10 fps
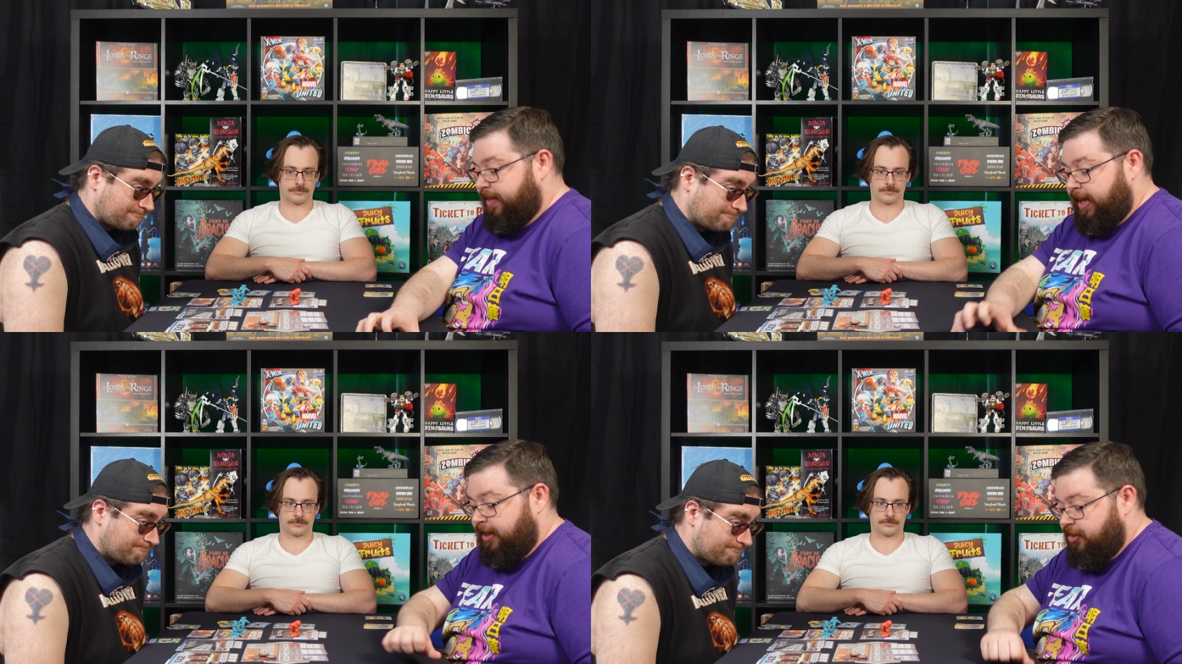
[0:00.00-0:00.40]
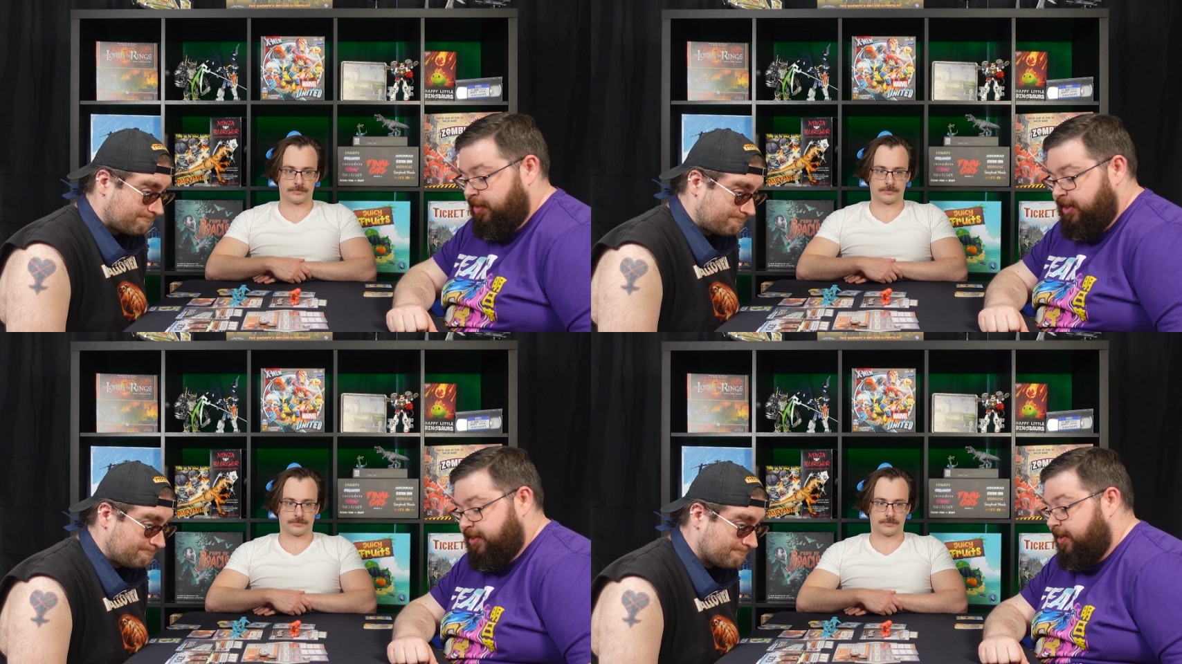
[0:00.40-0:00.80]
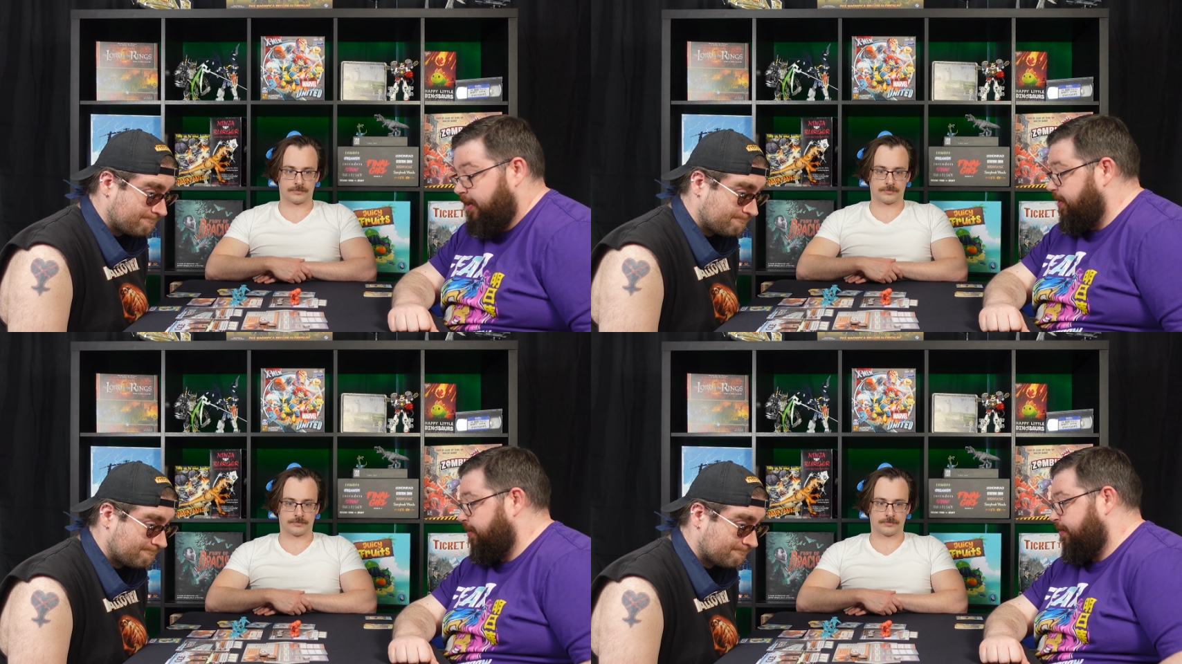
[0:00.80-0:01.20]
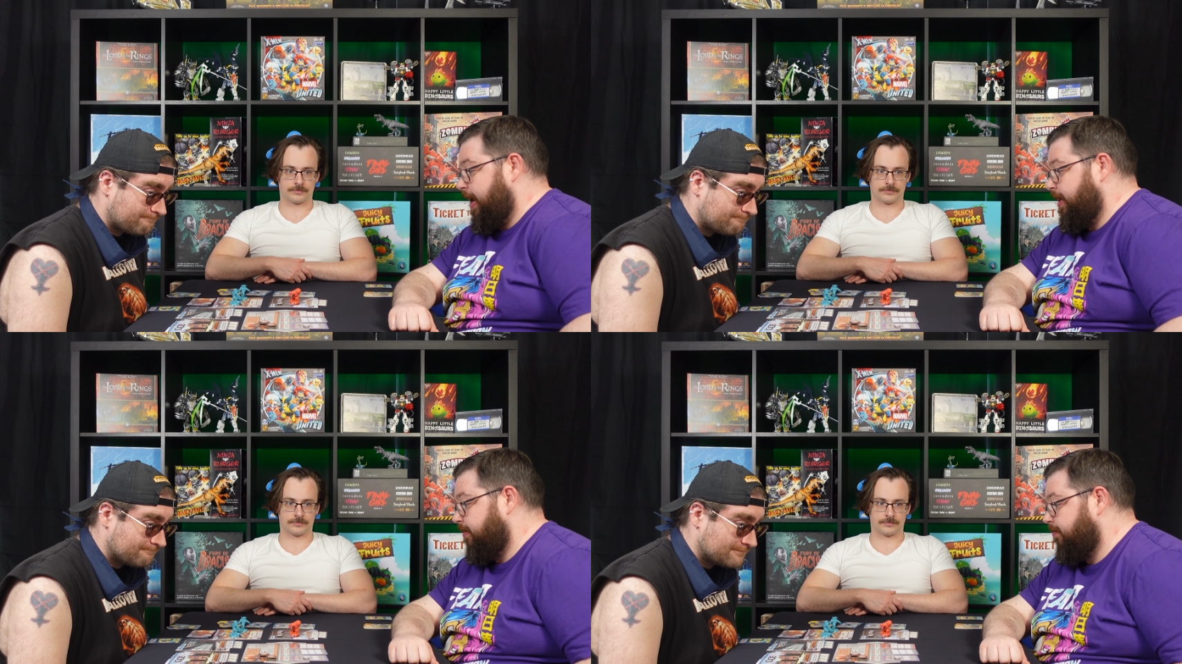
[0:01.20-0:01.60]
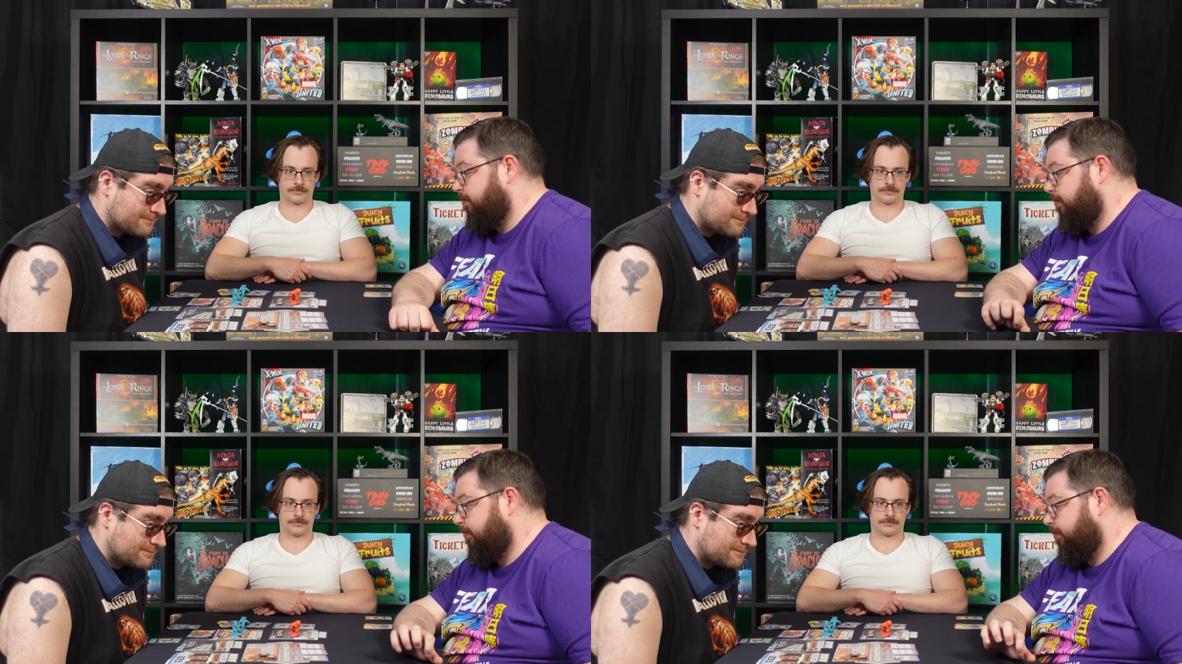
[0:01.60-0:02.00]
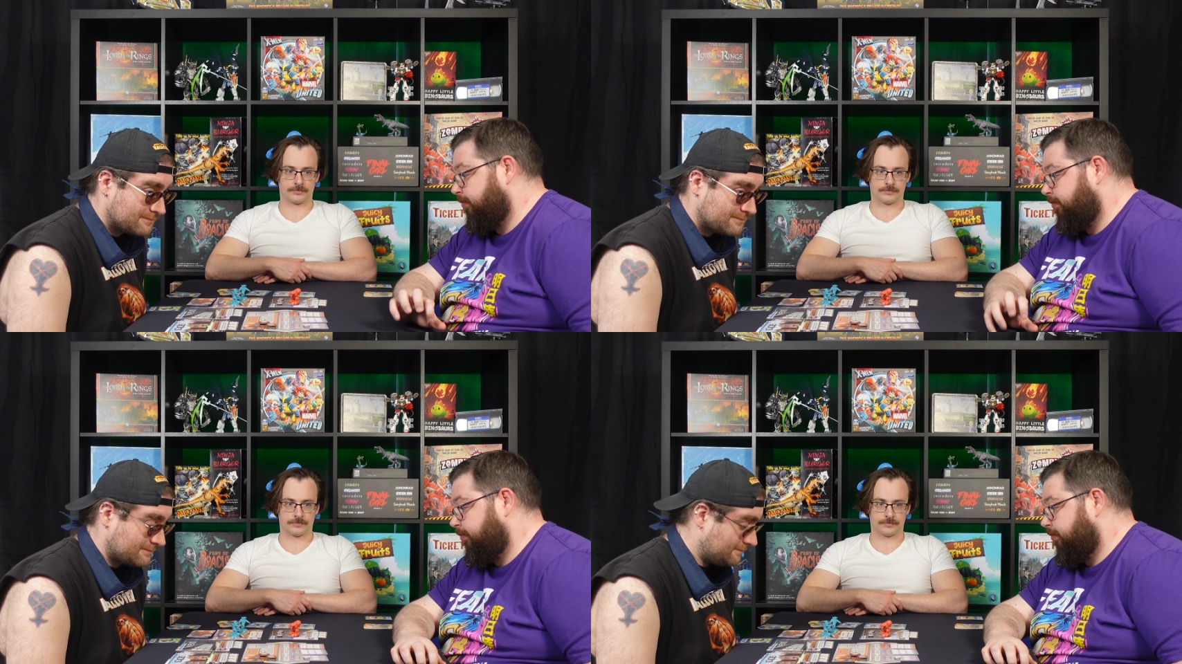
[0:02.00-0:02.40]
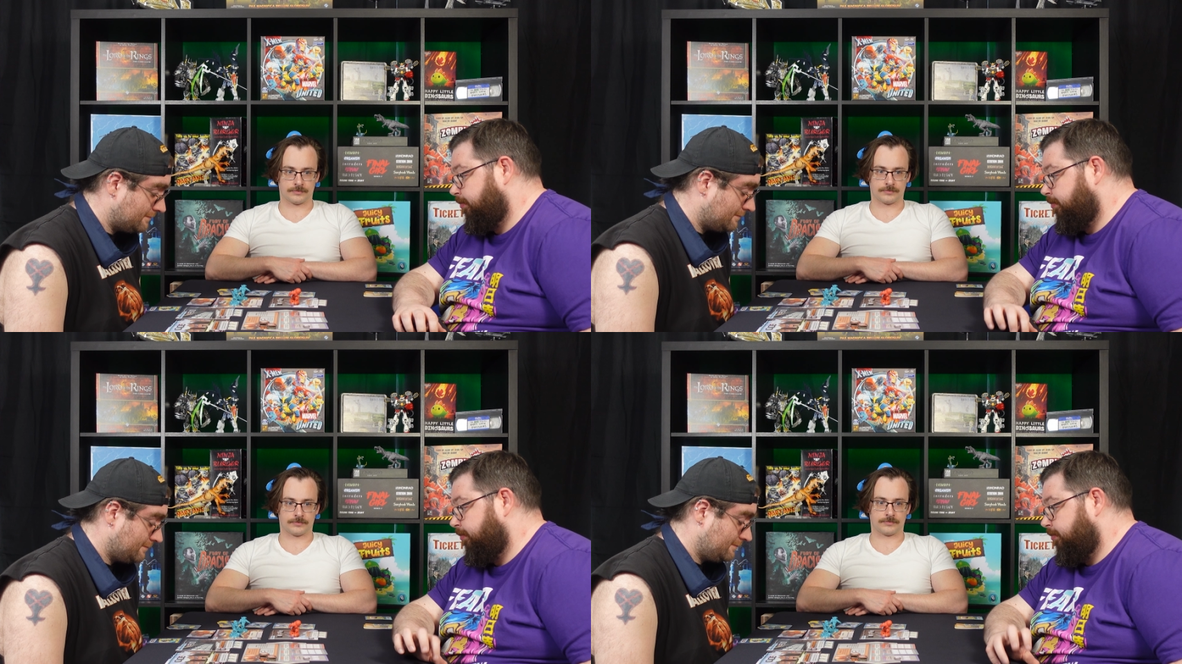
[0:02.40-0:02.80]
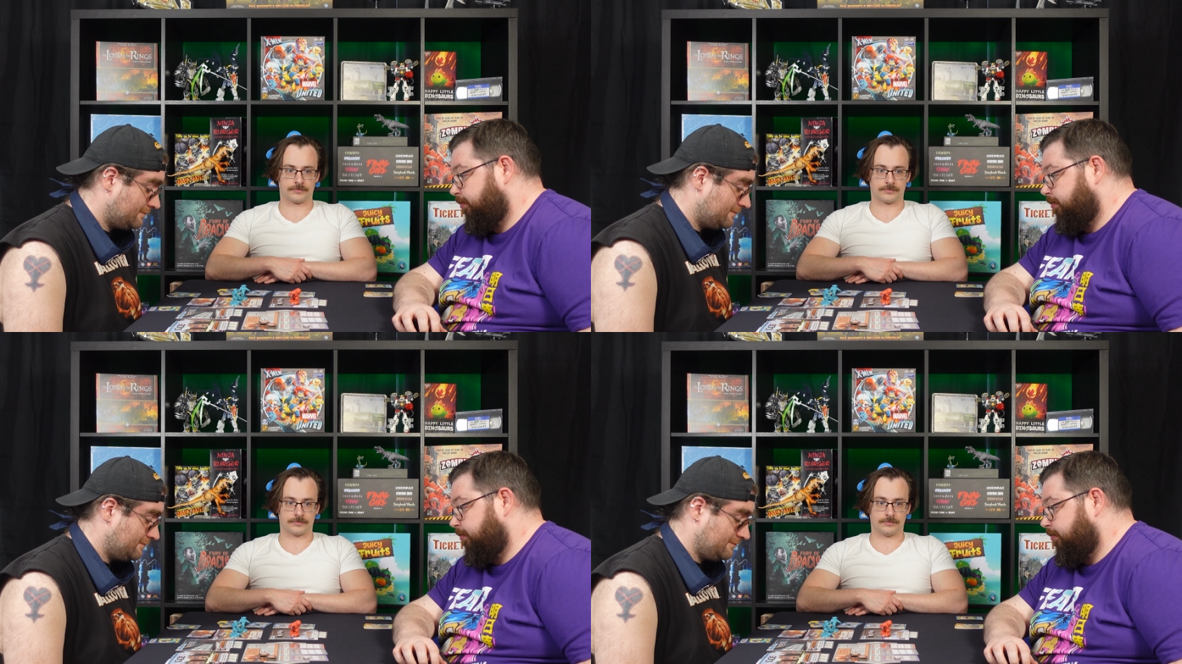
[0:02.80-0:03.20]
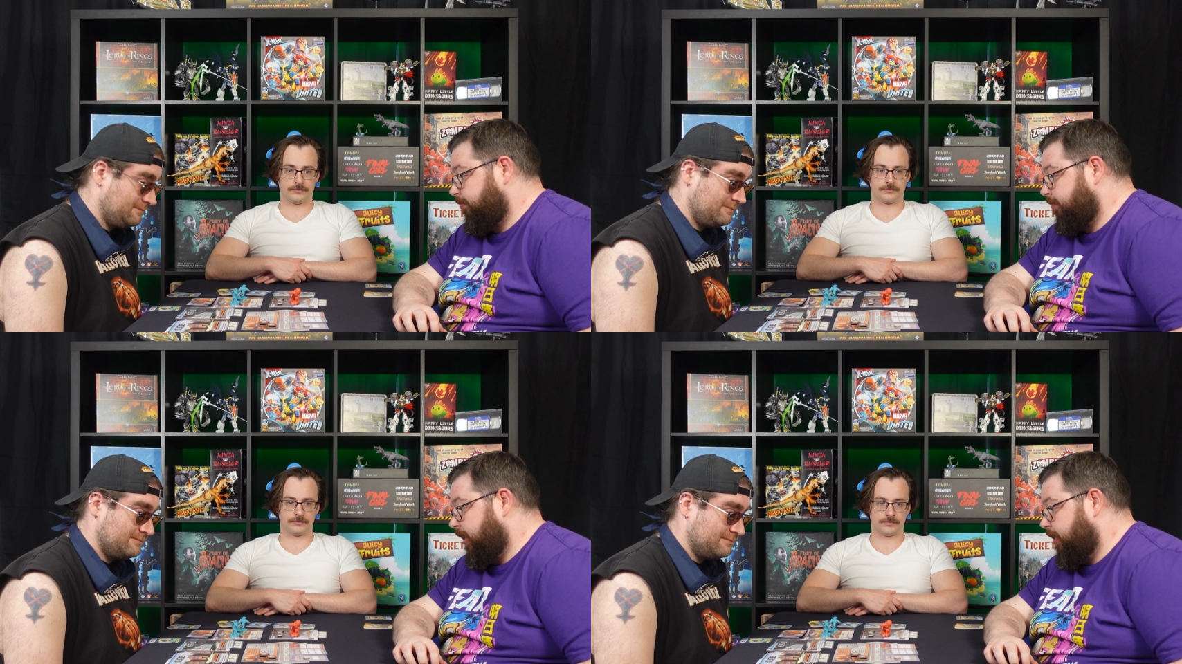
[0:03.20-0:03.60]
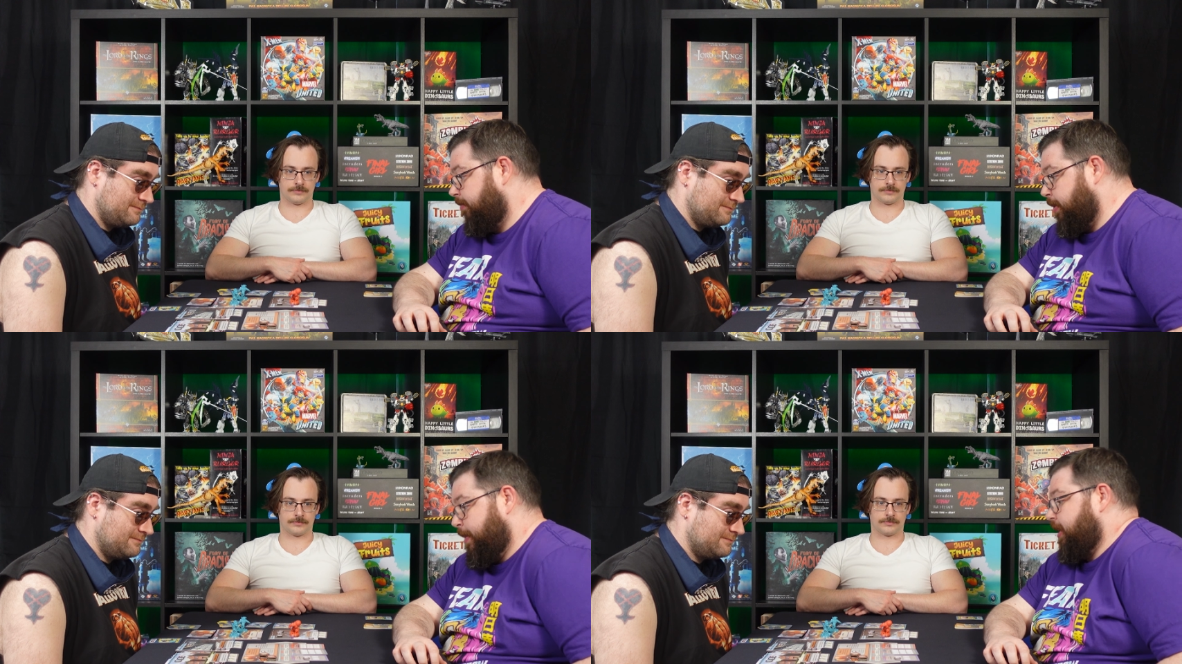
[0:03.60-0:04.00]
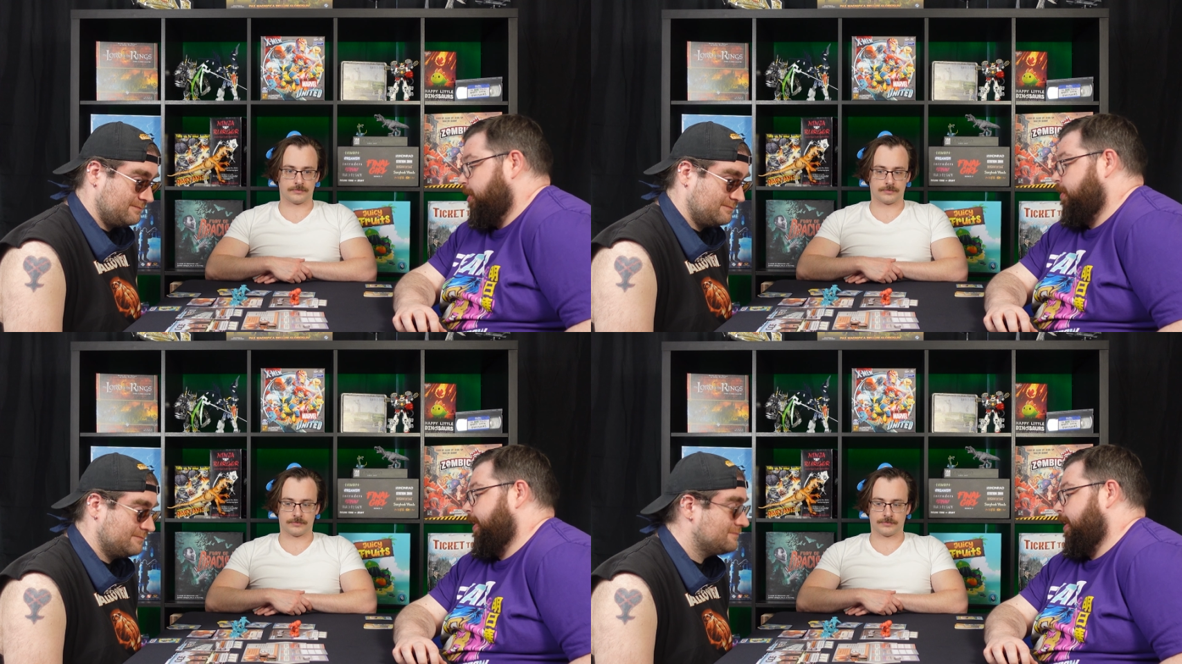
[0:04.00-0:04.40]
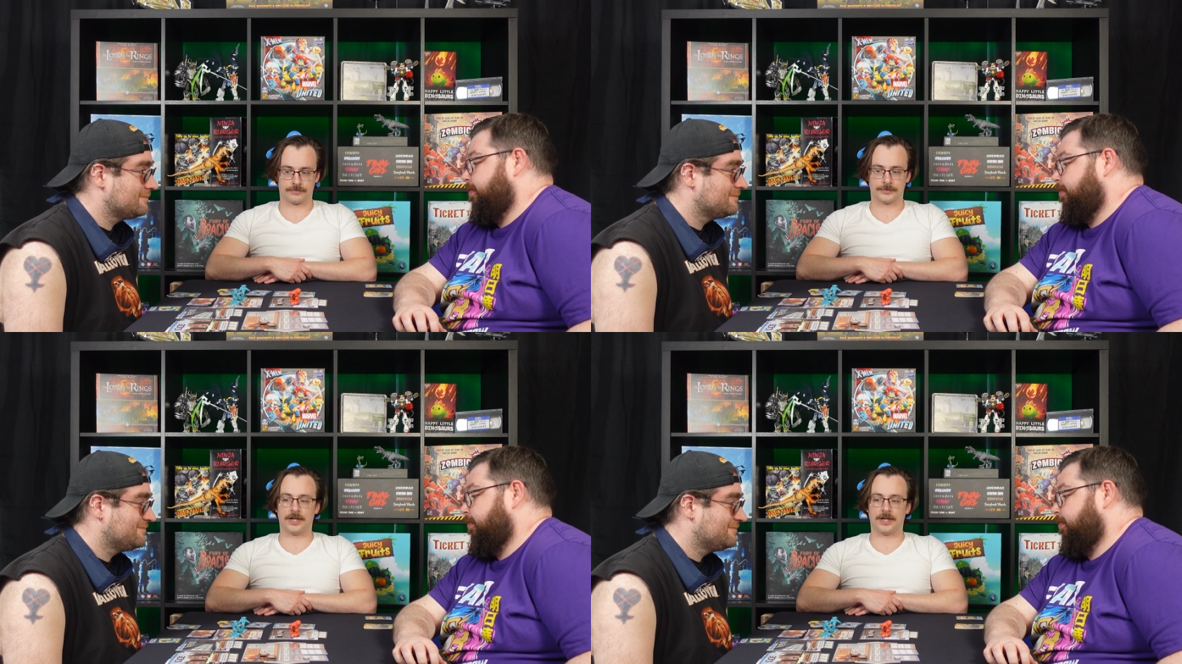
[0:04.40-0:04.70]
Speaker 1: I can treat stars as random. Mm. But I'm not gonna do that.